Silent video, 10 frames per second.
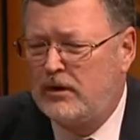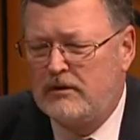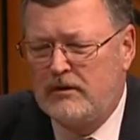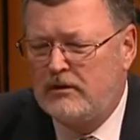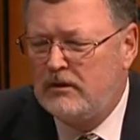
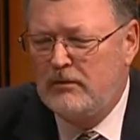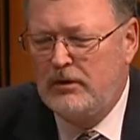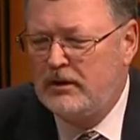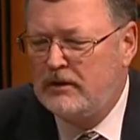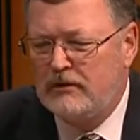It
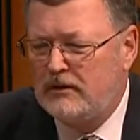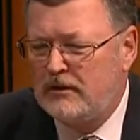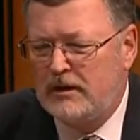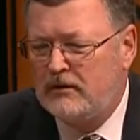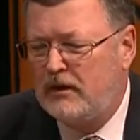really is a
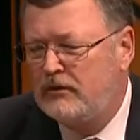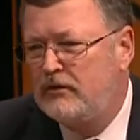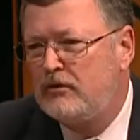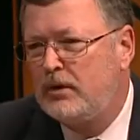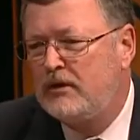tough
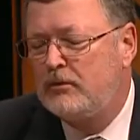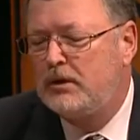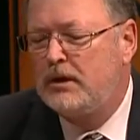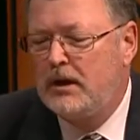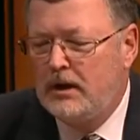situation,
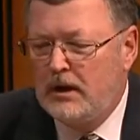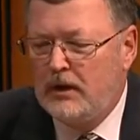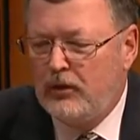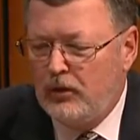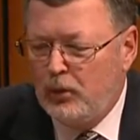but
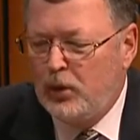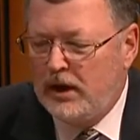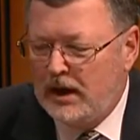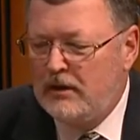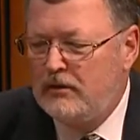we
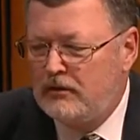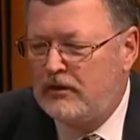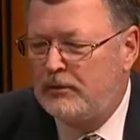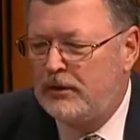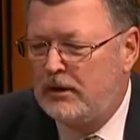can do
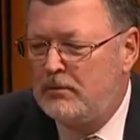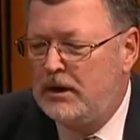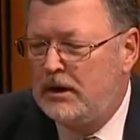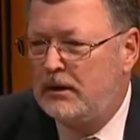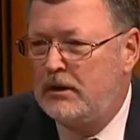something
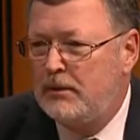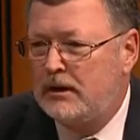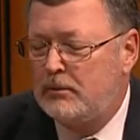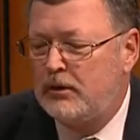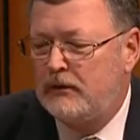immediately
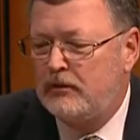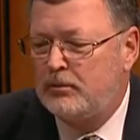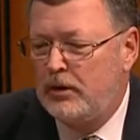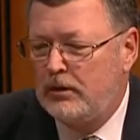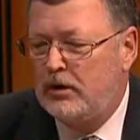about the breakfast
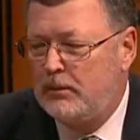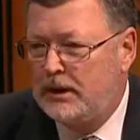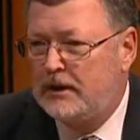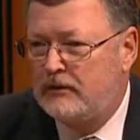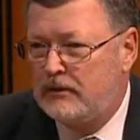program, and that's